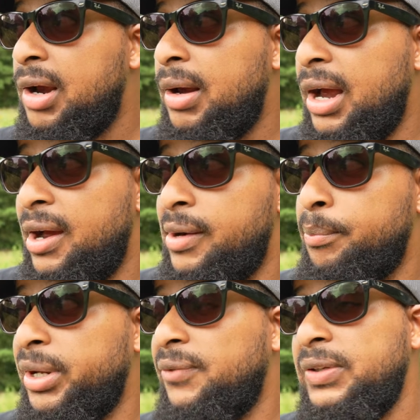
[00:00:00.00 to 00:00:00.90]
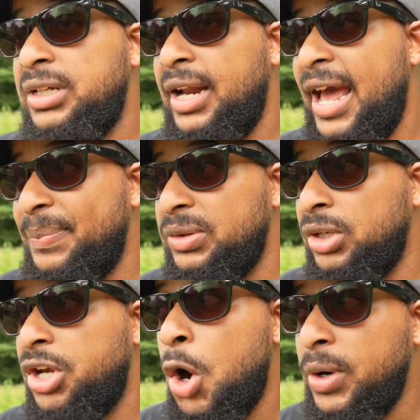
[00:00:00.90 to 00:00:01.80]
but if it did happen,
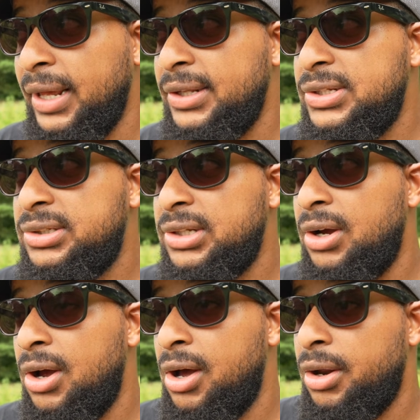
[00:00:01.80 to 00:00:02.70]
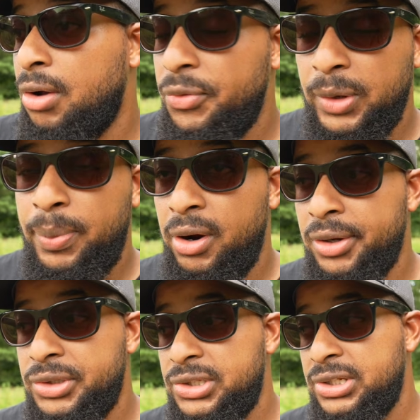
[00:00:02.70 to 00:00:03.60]
the coatings on all their
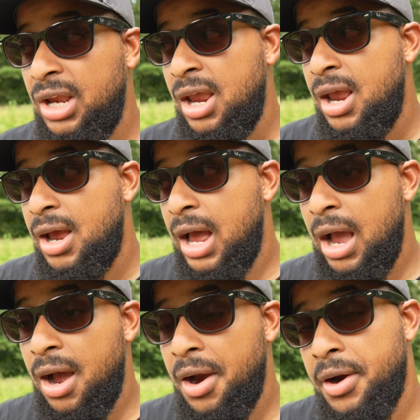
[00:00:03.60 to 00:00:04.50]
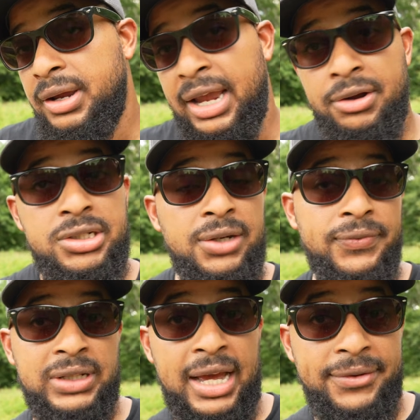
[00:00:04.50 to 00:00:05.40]
parts are guaranteed
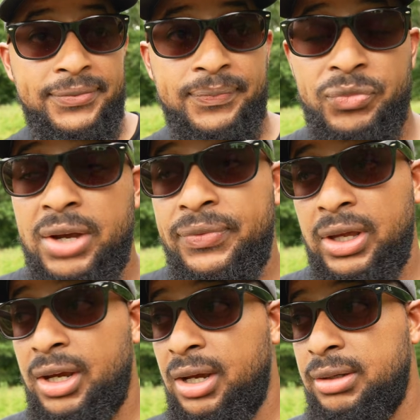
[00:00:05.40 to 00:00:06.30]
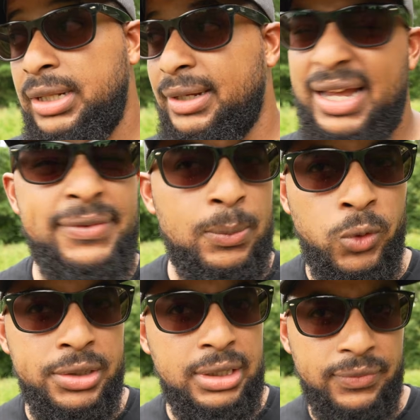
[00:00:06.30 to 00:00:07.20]
for life, of the lifetime
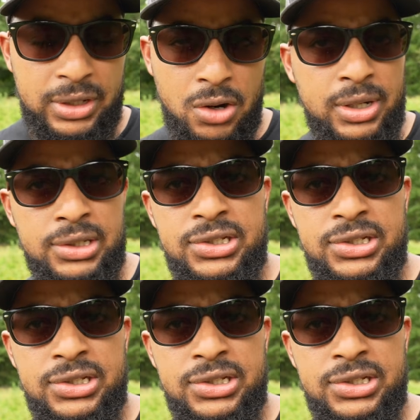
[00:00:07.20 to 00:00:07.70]
warranty of the coating.